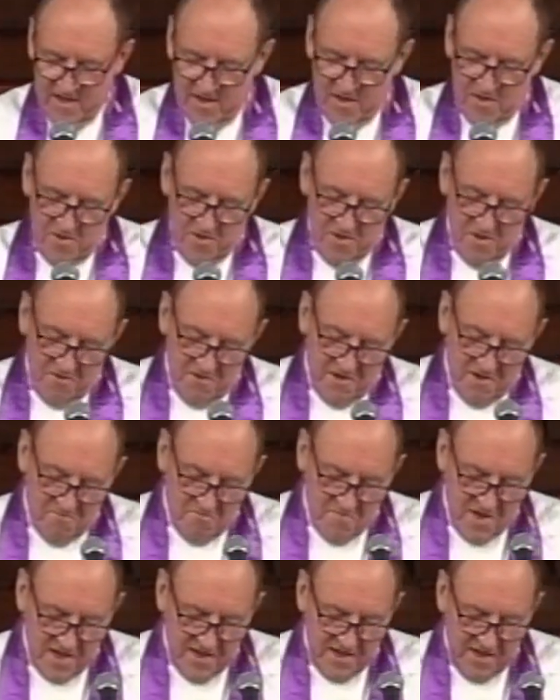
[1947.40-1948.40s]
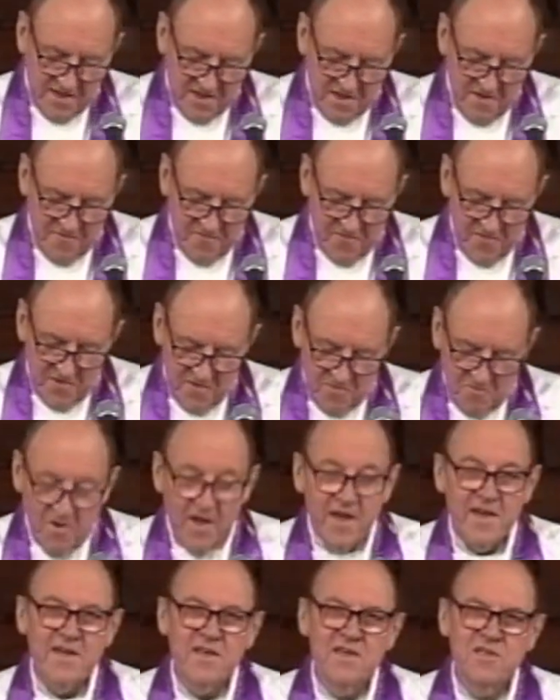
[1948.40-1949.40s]
who in many different
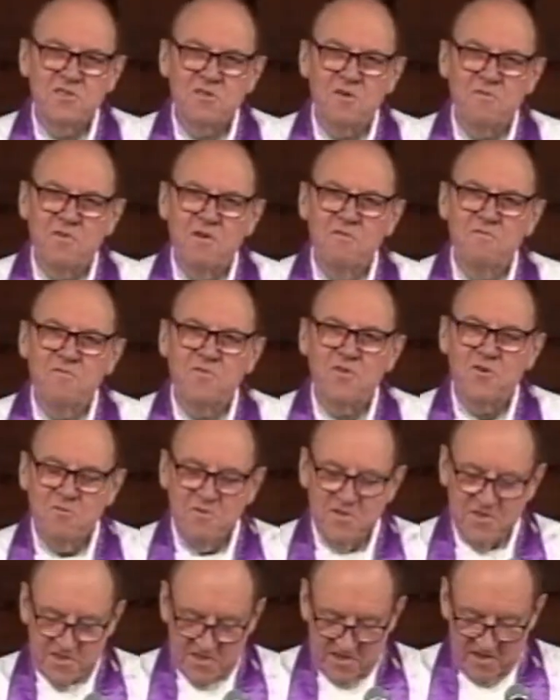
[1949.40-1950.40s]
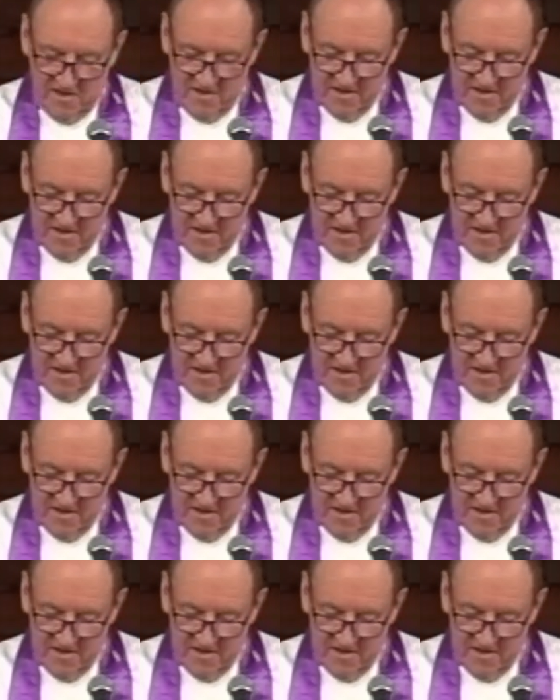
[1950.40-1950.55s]
ways have influenced our